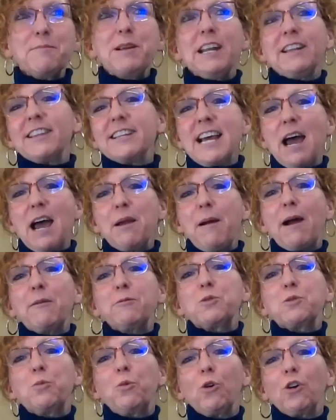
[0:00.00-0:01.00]
I mean, at the time I
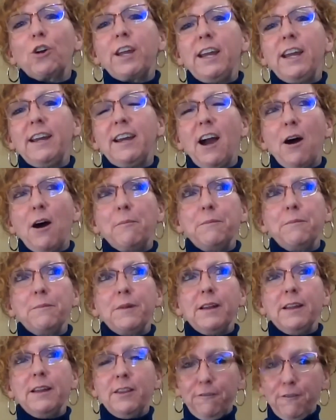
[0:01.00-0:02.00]
was working
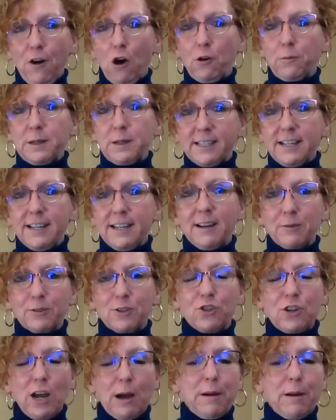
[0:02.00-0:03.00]
in the pharmacy. That
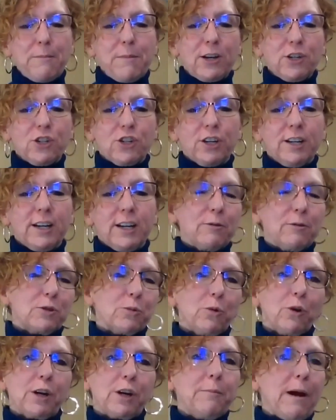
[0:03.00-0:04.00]
was the job I mentioned. I
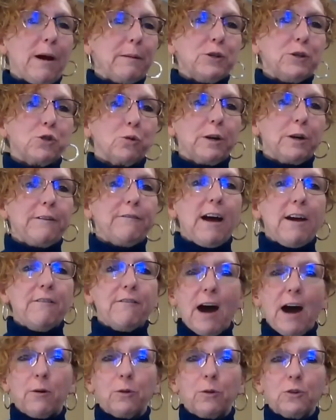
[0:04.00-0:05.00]
was working probably
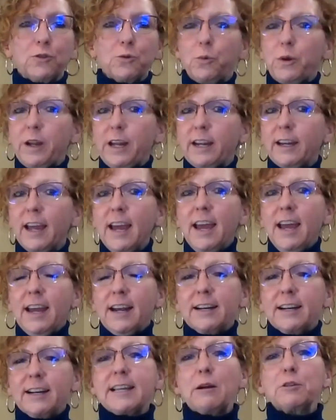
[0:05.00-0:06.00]
25 hours a week
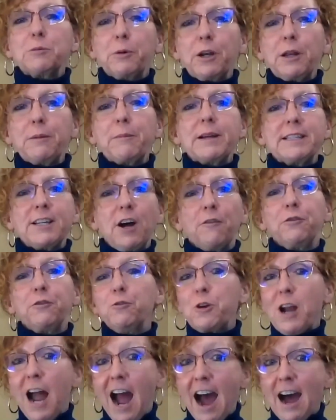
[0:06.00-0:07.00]
because I was putting myself
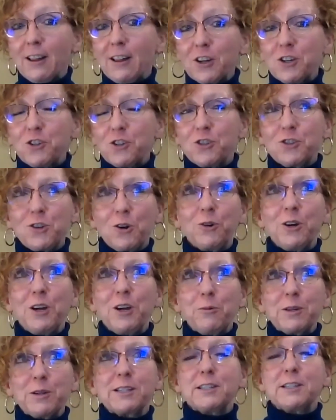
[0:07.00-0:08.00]
through college. So
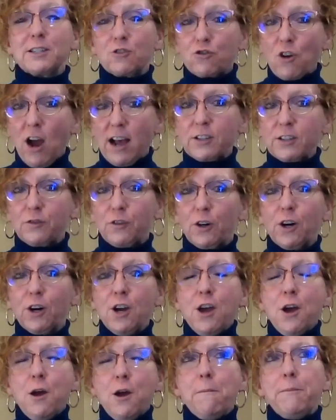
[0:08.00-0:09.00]
it was stressful,
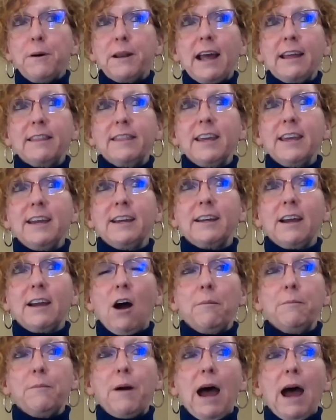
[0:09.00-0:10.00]
but I think
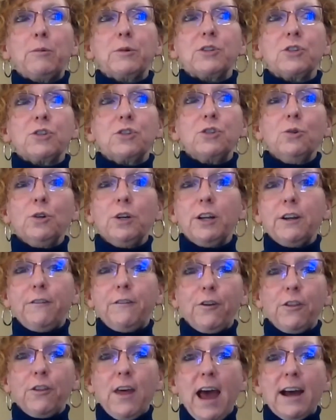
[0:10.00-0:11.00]
I was suited
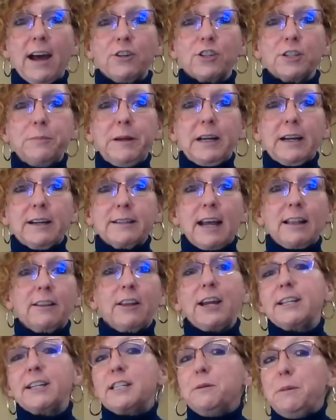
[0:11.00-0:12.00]
for that, just because I
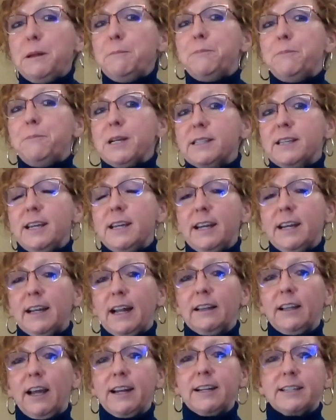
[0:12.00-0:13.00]
like to be busy
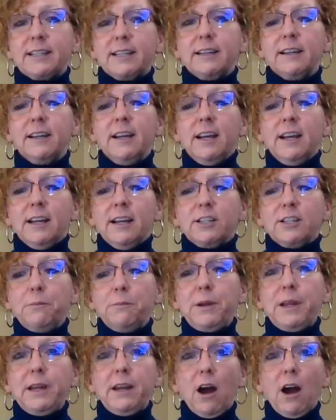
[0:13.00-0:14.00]
and I like to
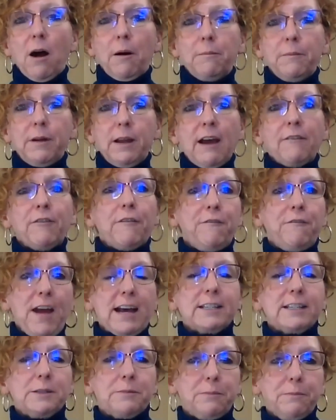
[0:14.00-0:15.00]
be have a
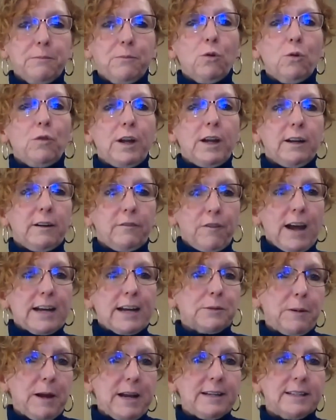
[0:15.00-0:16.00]
fast moving,
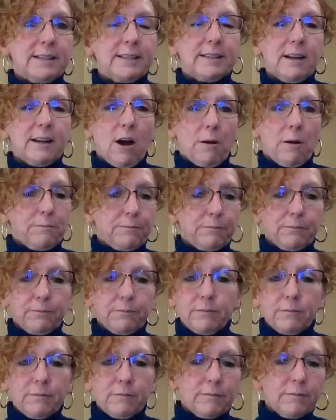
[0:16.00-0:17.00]
fast paced
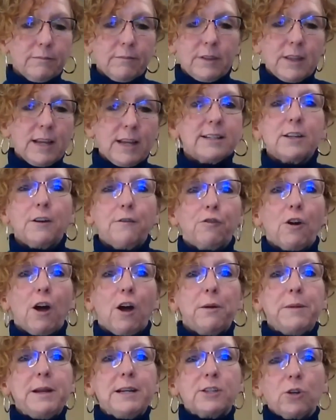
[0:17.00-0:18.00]
things in
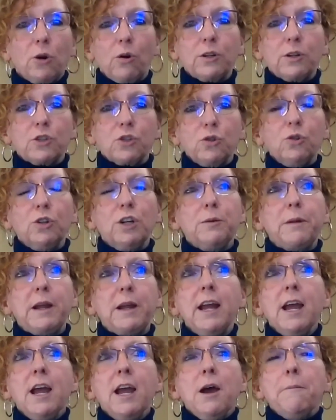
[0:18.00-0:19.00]
front of me. So it suited
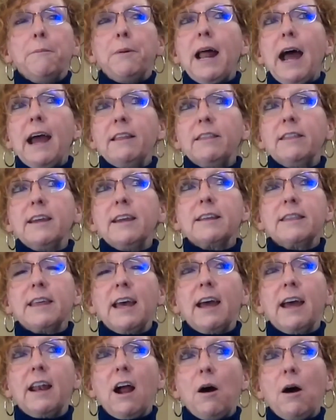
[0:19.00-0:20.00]
me. But I think
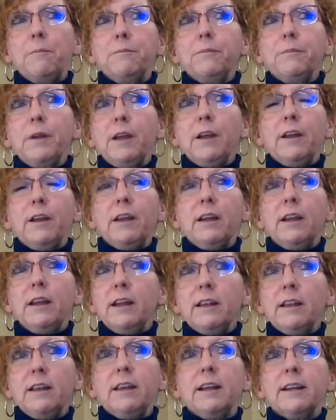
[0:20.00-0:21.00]
that
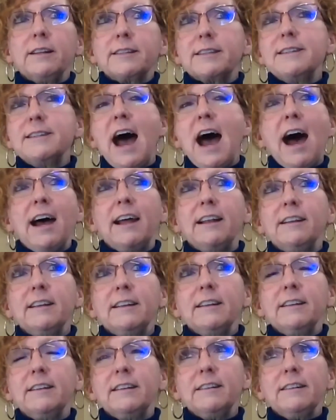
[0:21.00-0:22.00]
it's
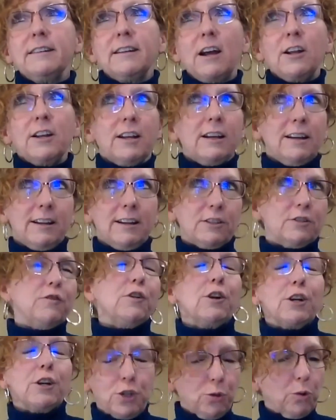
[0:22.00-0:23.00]

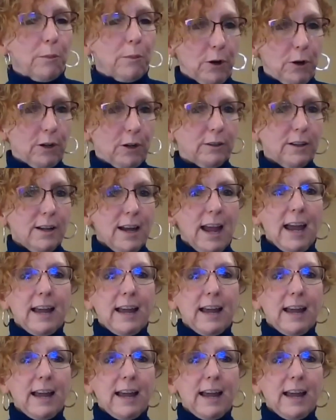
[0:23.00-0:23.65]
very doable.